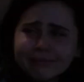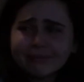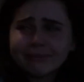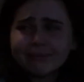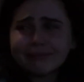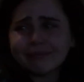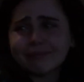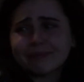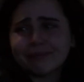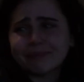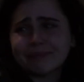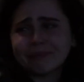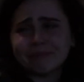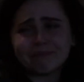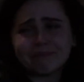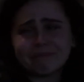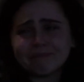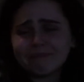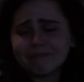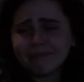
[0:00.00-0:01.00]
series,
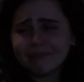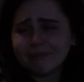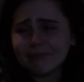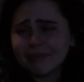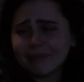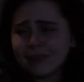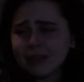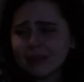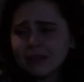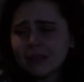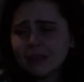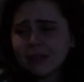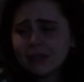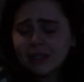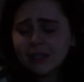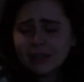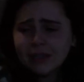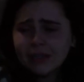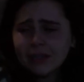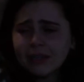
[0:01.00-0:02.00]
viewers witnessed
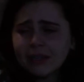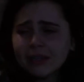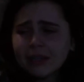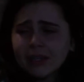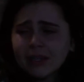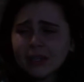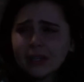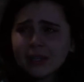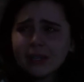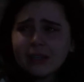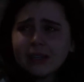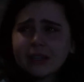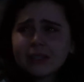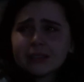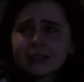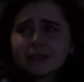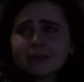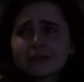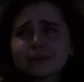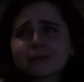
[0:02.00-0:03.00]
Amber Holt's
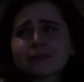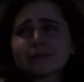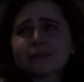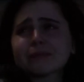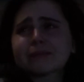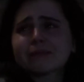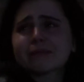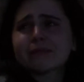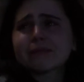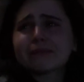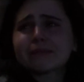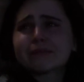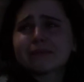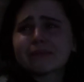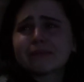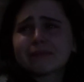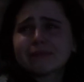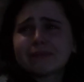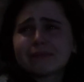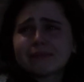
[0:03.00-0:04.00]
growth and evolution,
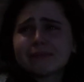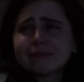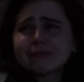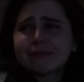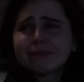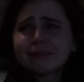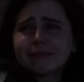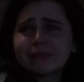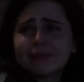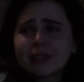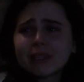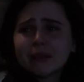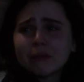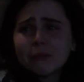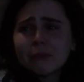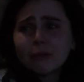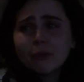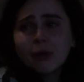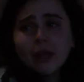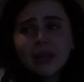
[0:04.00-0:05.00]
and now, they
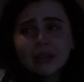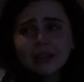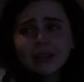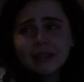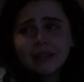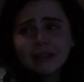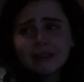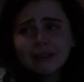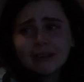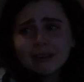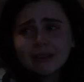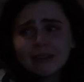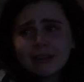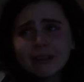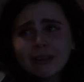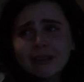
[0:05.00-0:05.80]
have the opportunity to